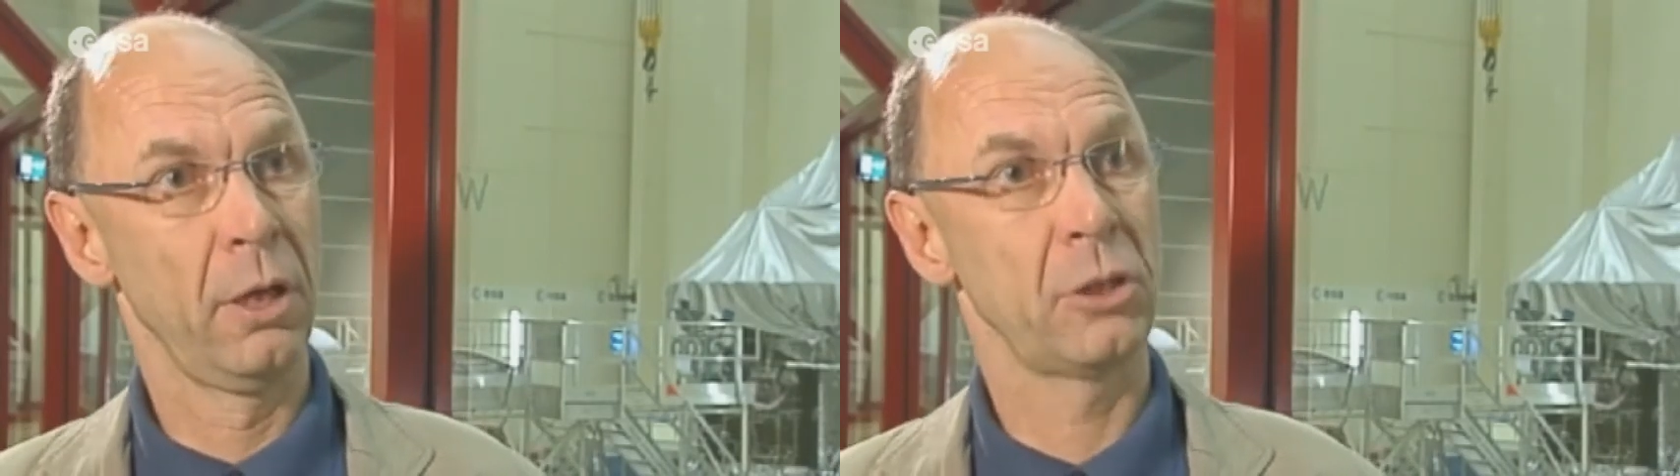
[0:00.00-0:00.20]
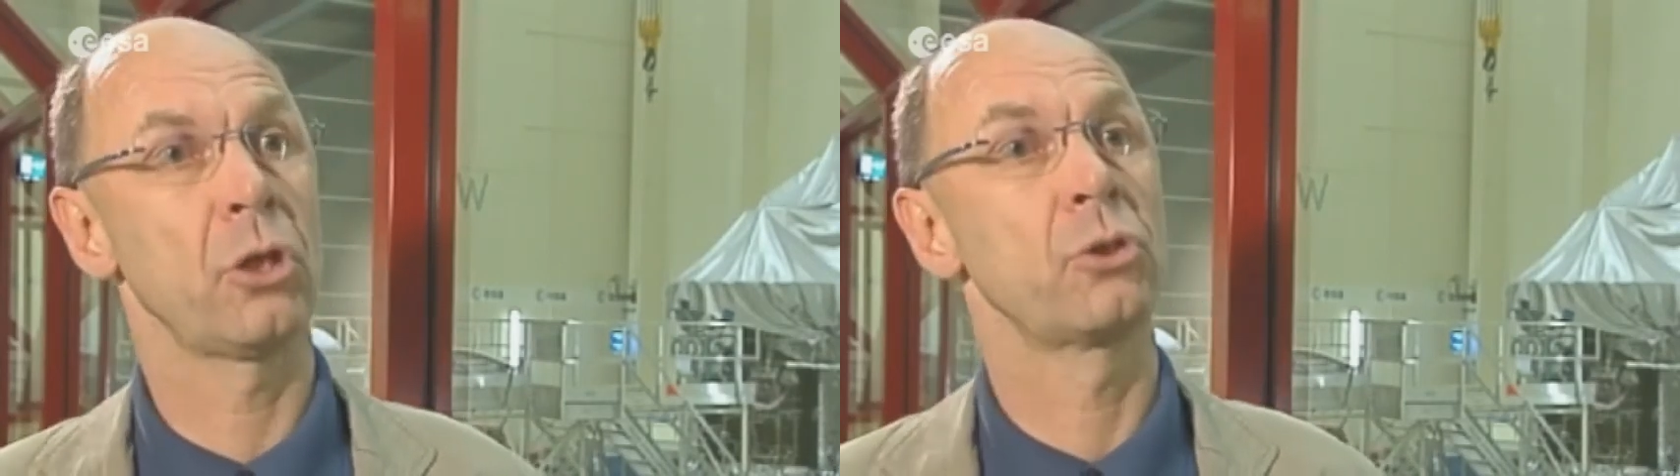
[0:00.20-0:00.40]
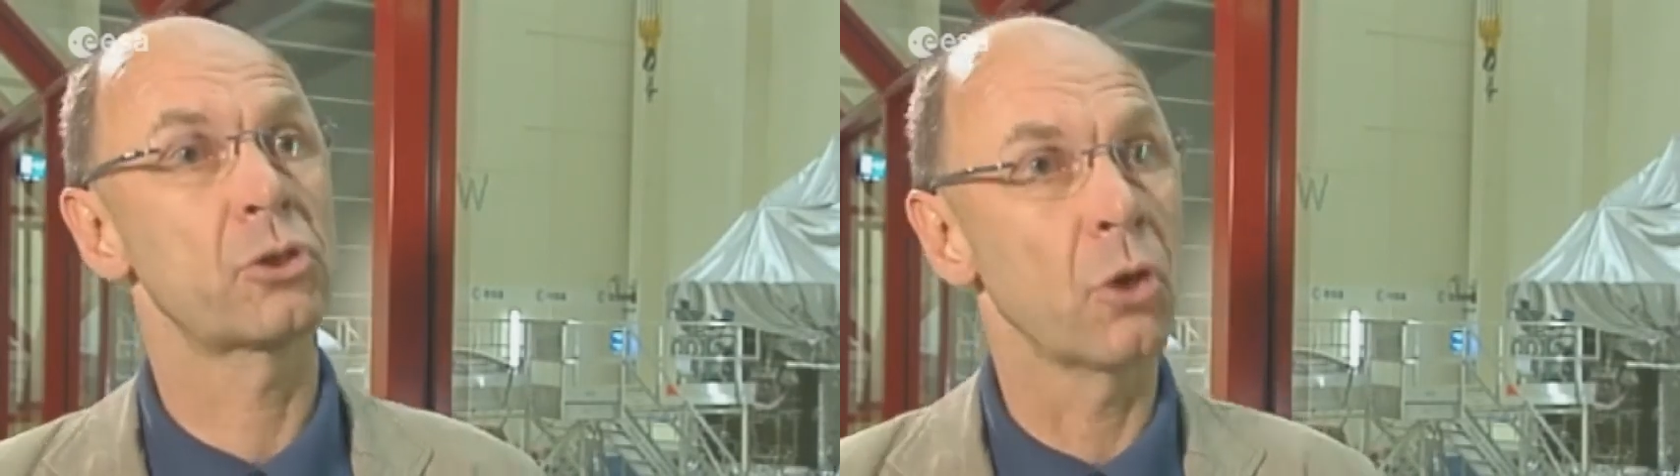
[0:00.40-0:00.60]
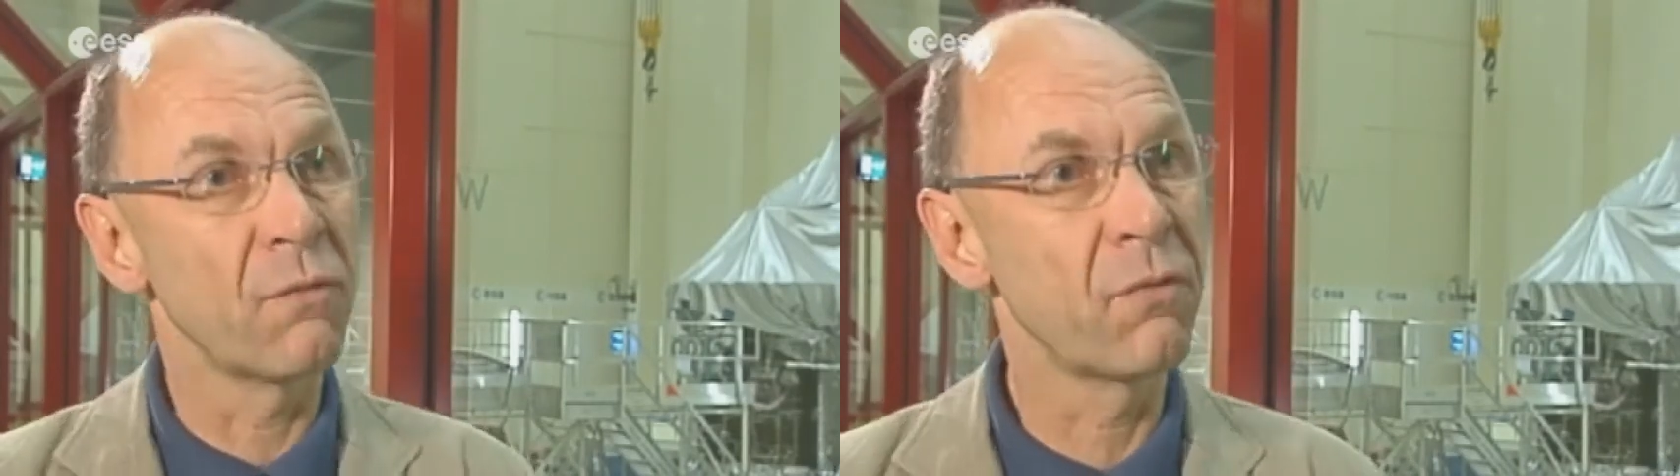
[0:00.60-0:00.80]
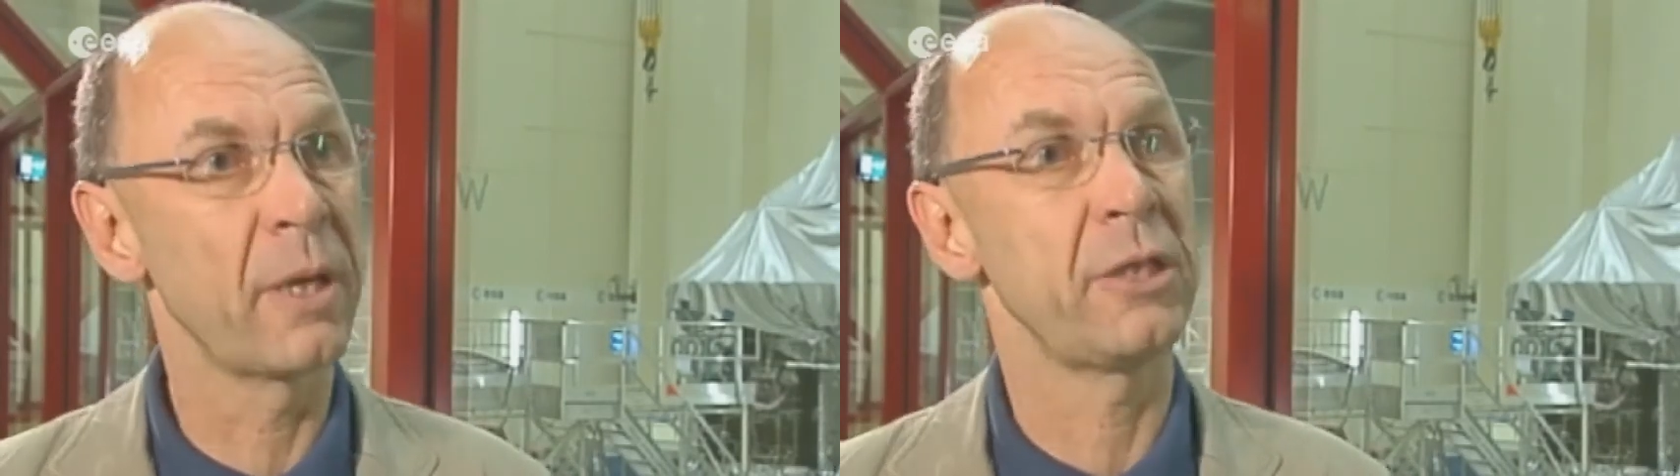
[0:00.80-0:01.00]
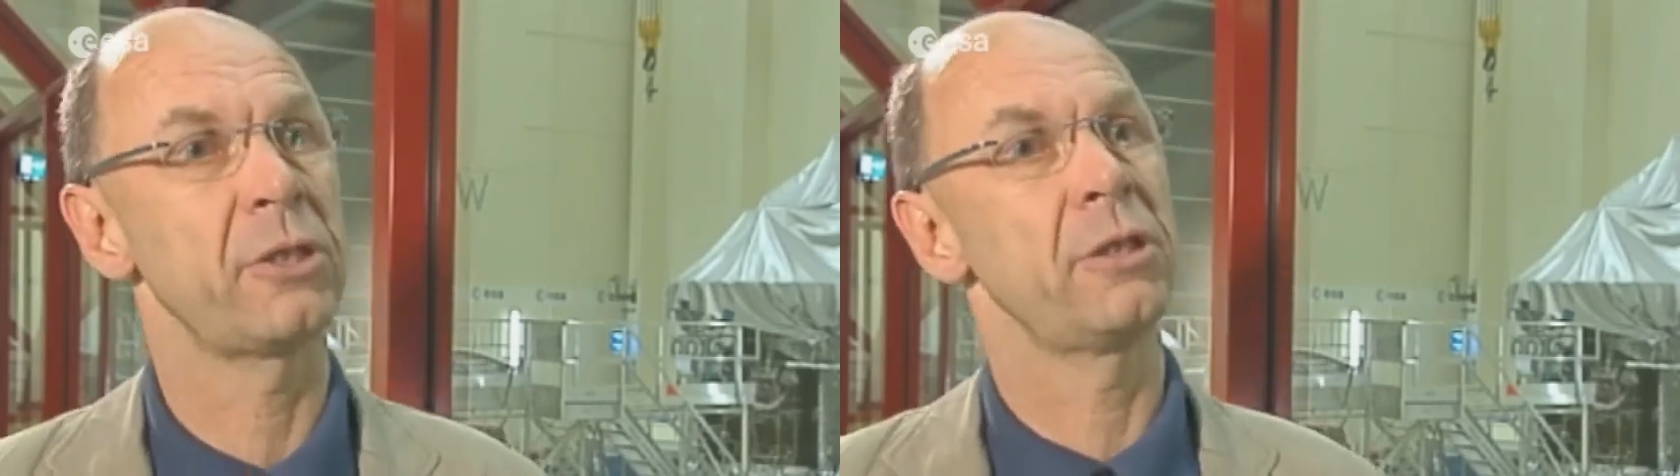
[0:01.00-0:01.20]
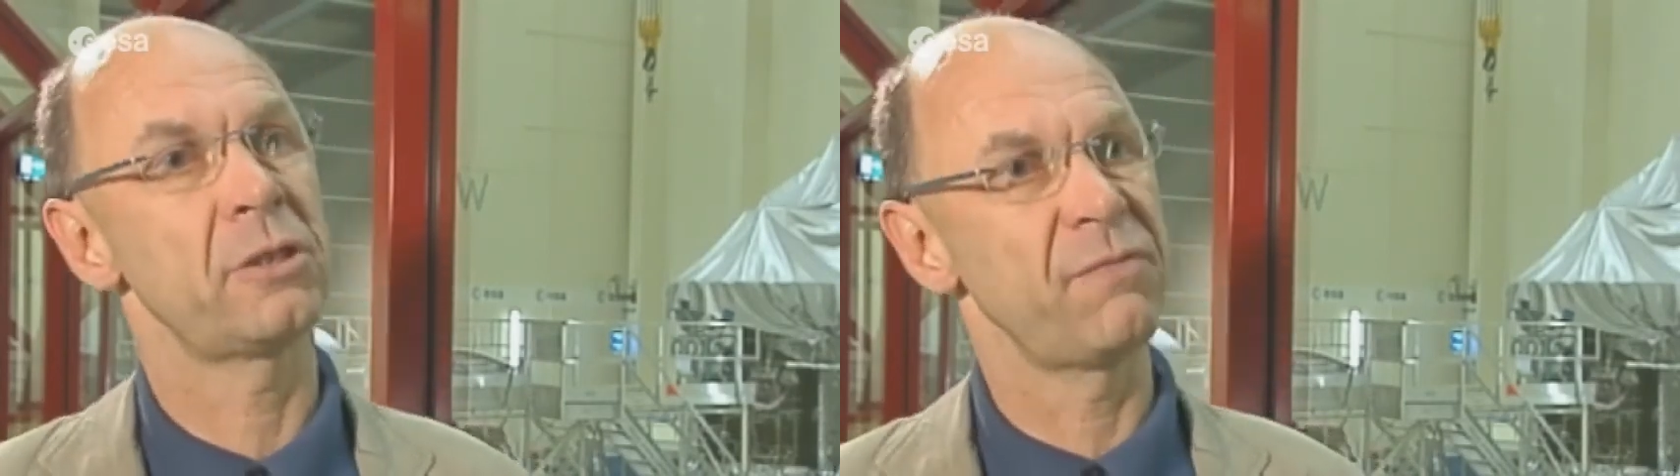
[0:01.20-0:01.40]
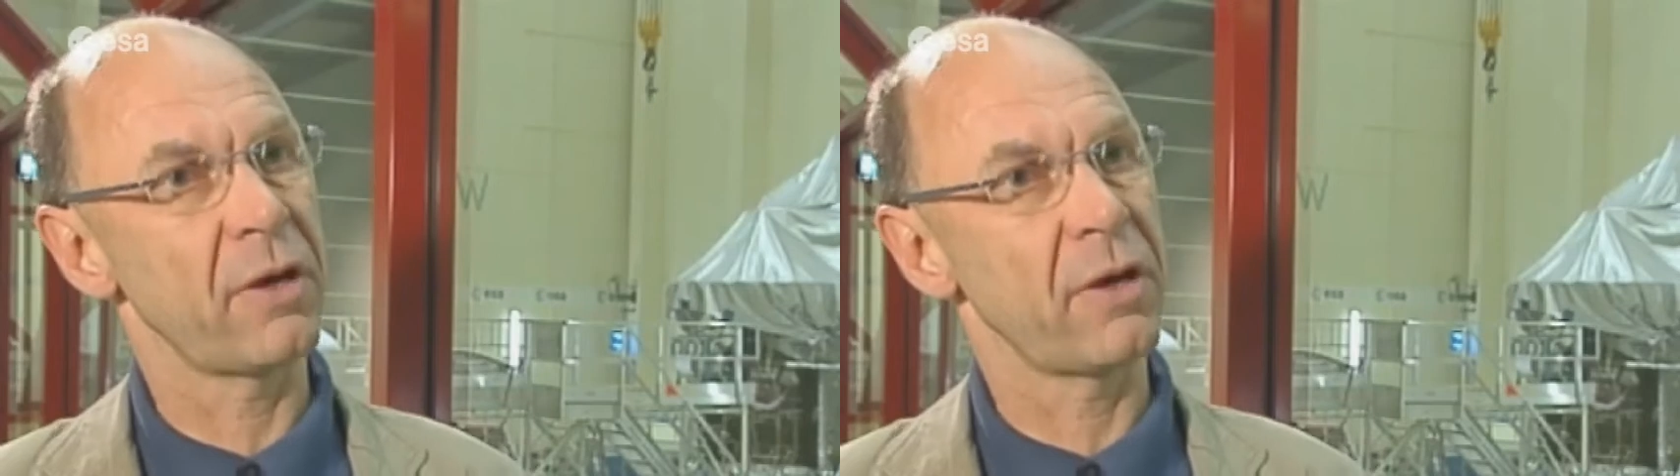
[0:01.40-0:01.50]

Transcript: So star formation is a